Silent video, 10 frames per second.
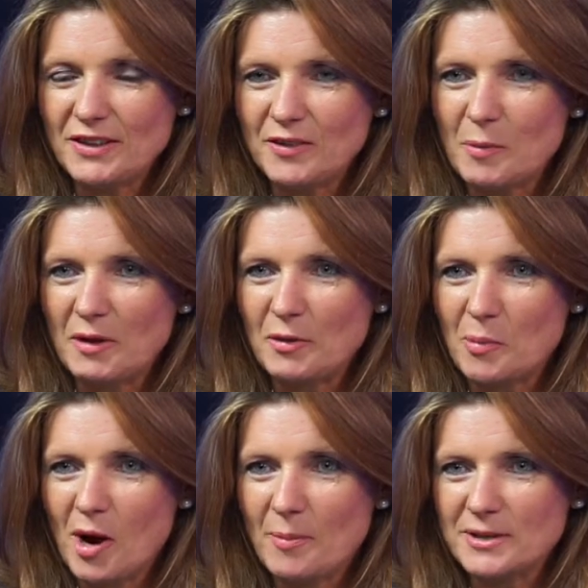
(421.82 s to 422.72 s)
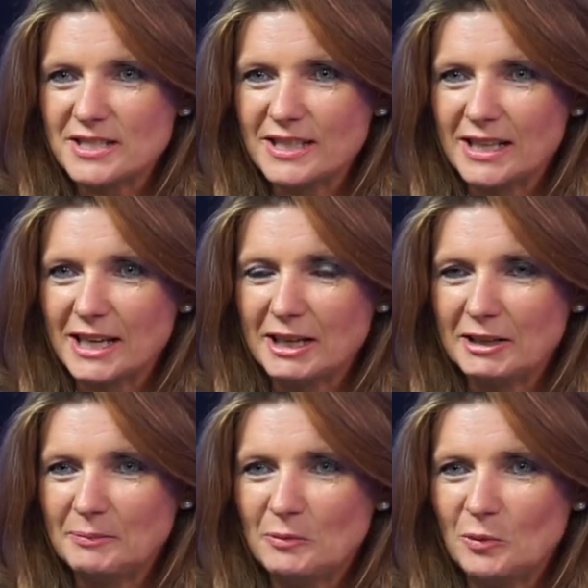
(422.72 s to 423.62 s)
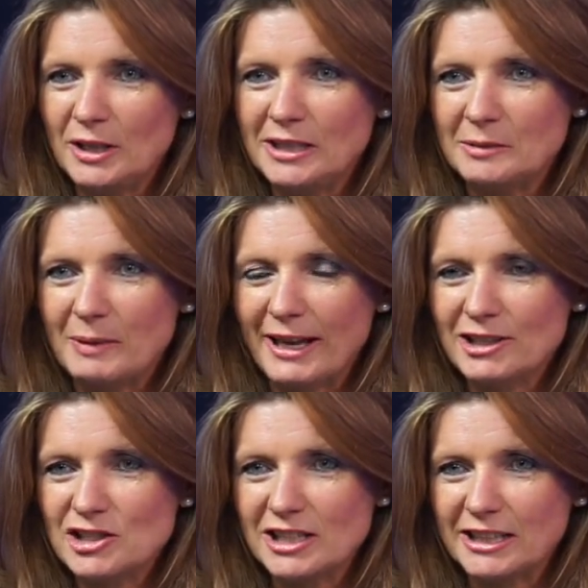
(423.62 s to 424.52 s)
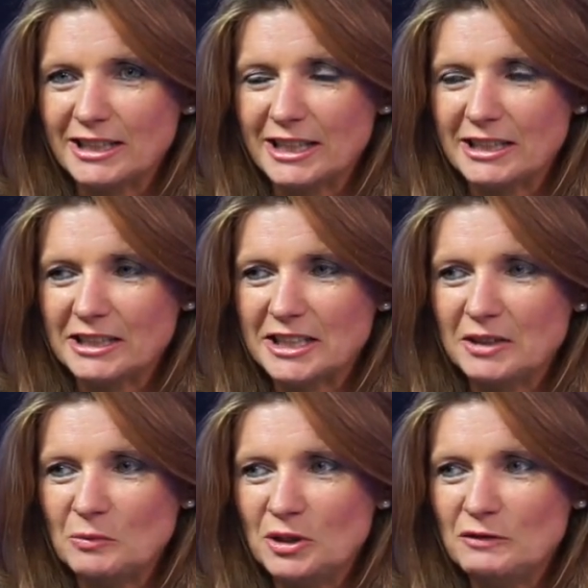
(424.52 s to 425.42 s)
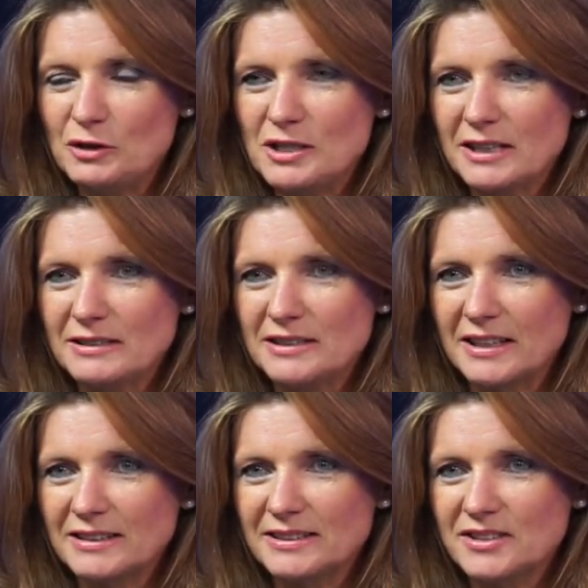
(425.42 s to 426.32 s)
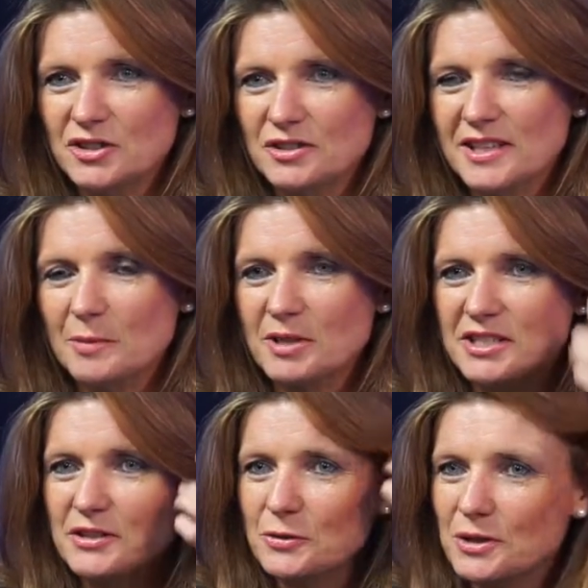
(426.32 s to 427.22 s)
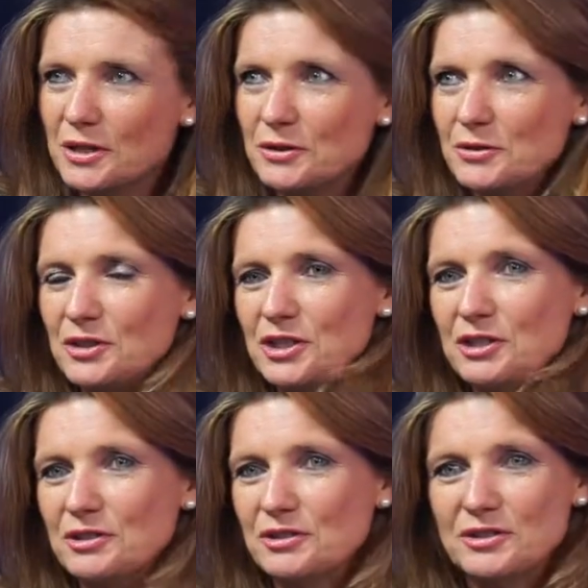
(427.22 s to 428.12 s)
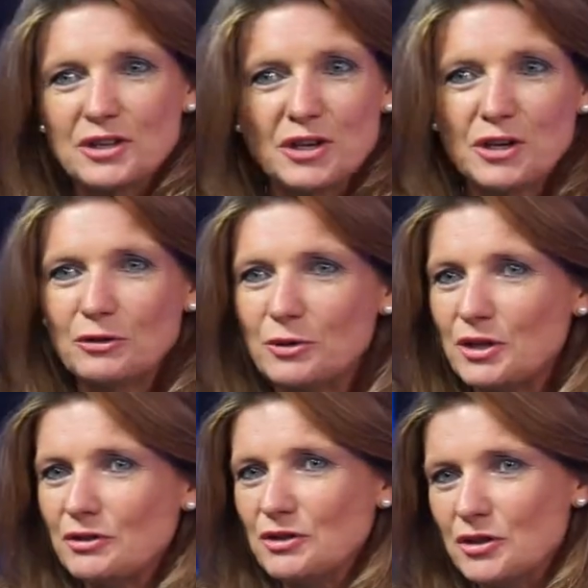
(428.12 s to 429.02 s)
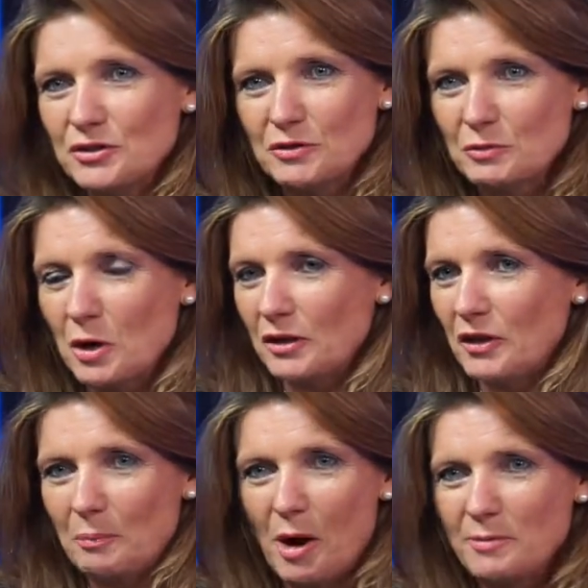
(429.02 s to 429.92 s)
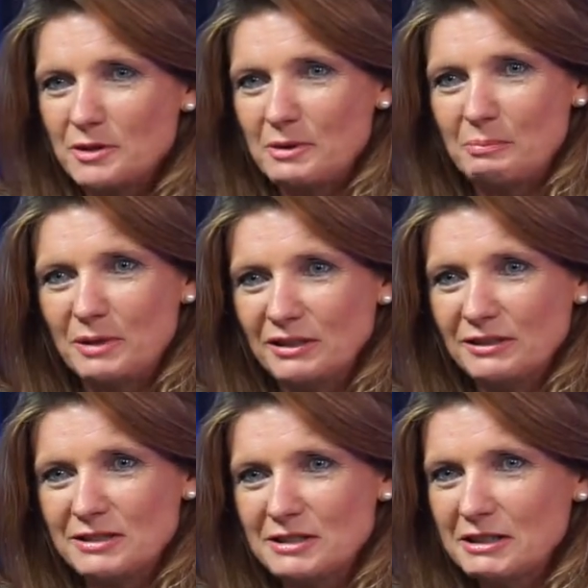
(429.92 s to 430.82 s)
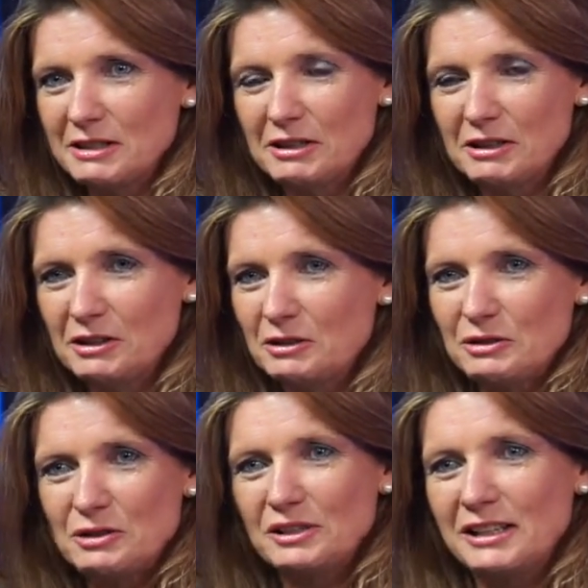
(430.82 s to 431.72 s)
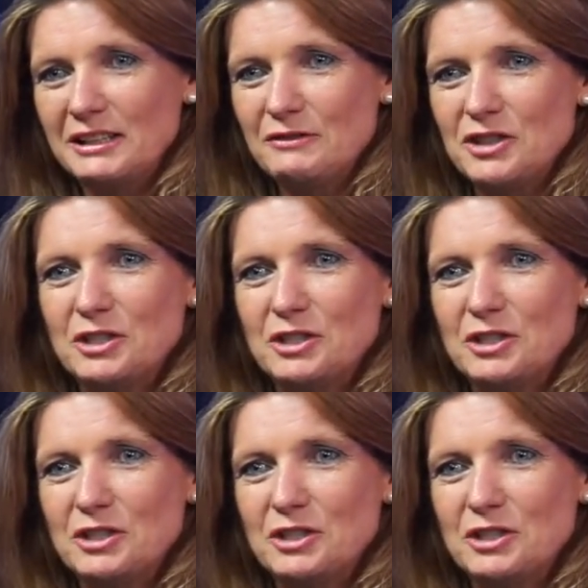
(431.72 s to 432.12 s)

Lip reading: couple of things about the property. William, Aisling, can one of you tell us, I said you're celebrating 300 years. 300 years of what? That property being built? I'll